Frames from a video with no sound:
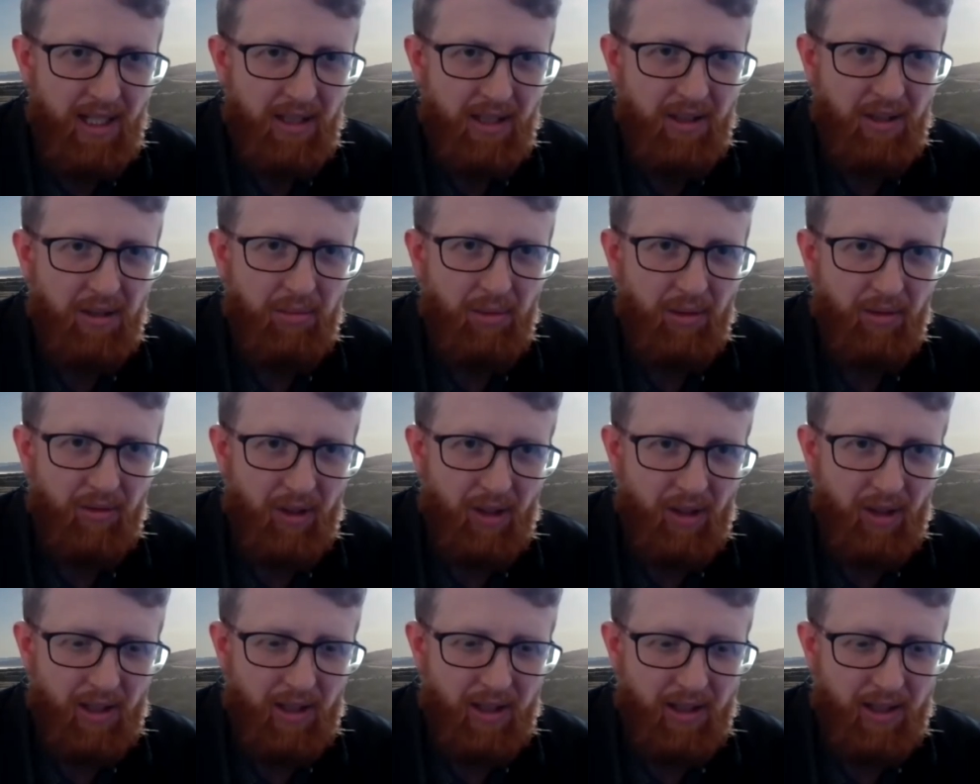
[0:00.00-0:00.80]
to
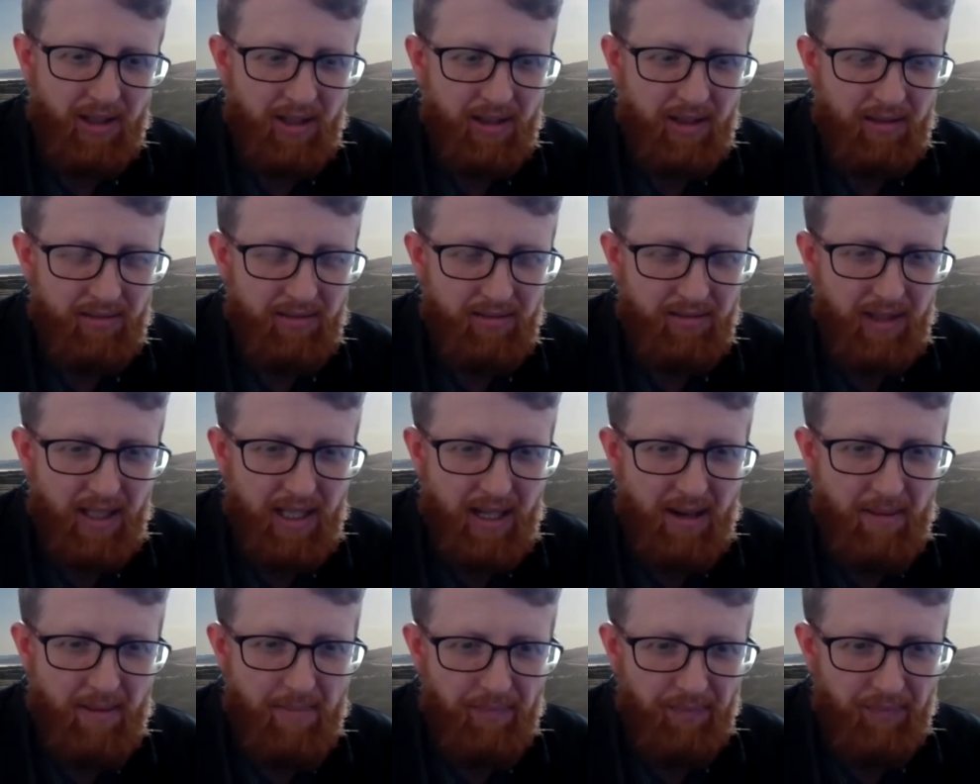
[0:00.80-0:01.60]
provide,
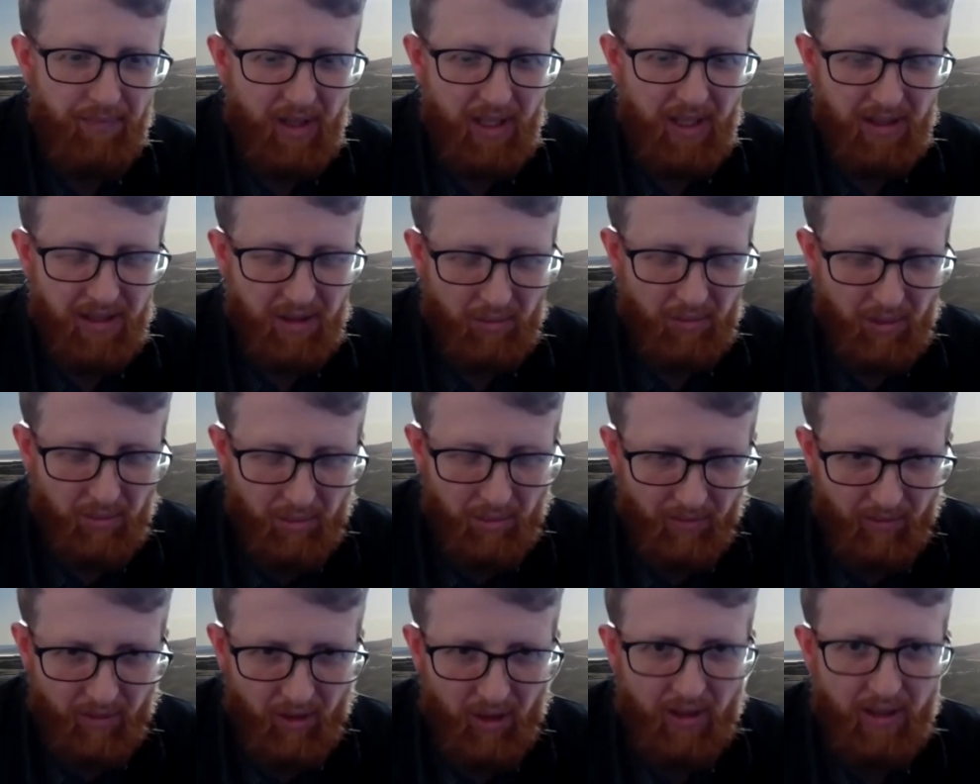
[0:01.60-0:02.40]
um, and so we're
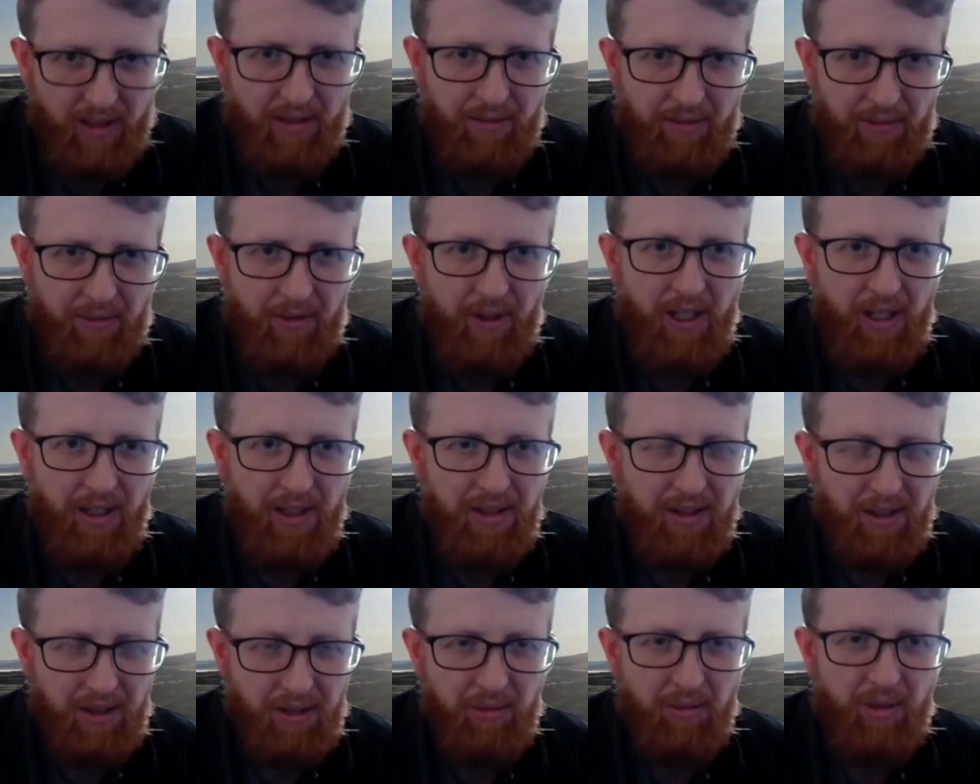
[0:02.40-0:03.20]
providing
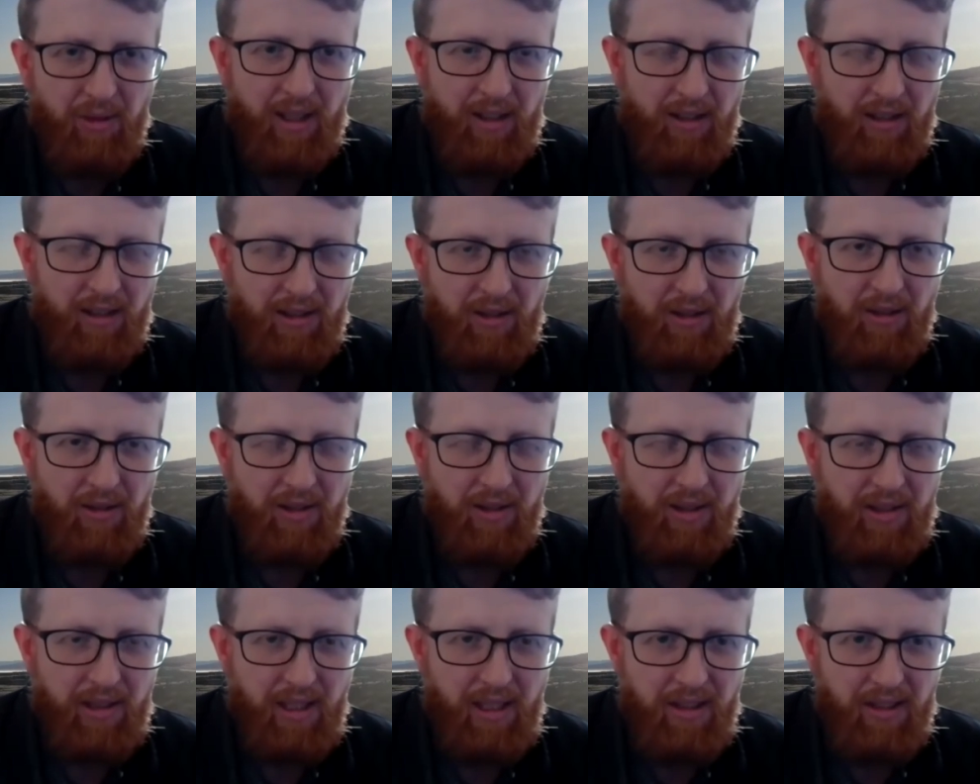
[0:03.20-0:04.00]
funds directly to
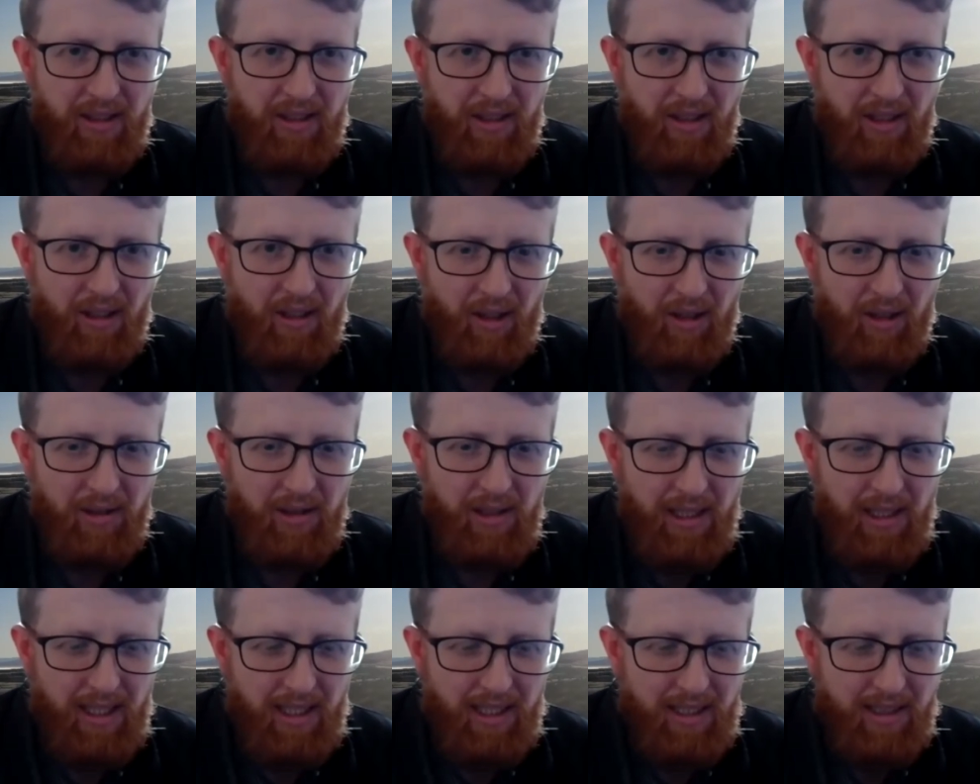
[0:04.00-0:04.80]
this N G O
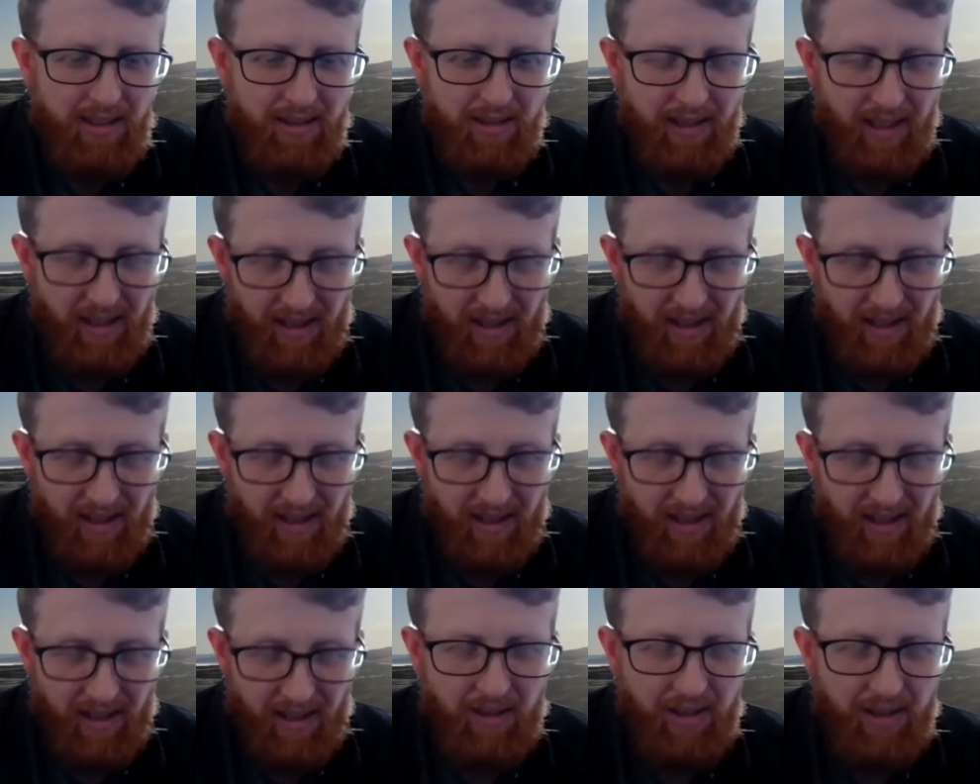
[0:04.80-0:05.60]
and
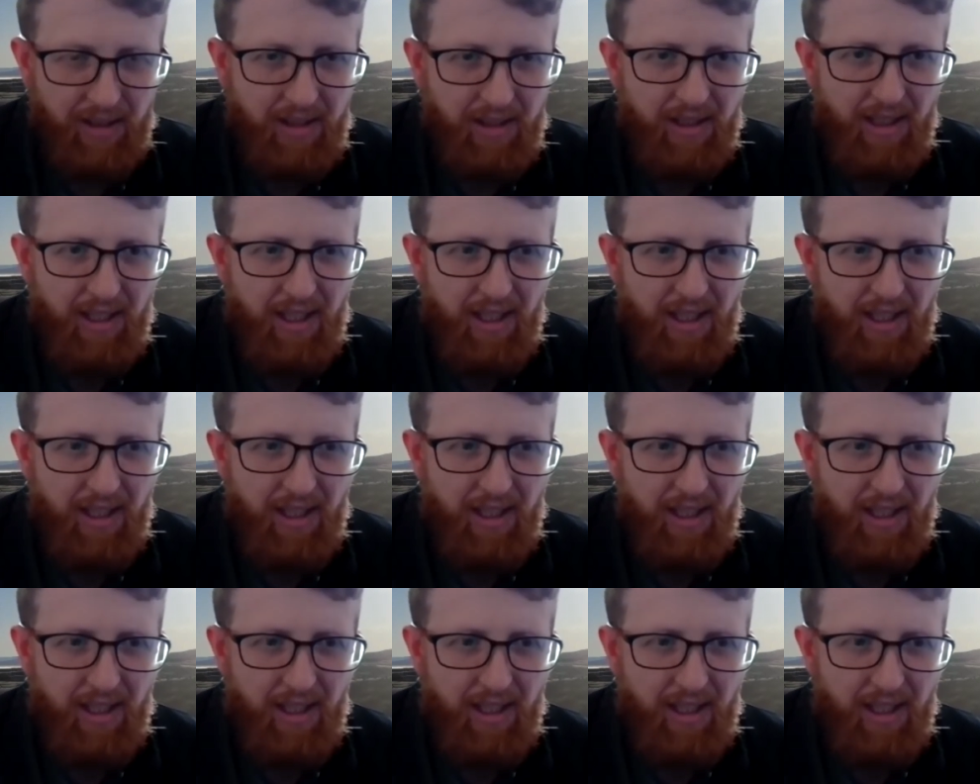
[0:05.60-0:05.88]
planting trees.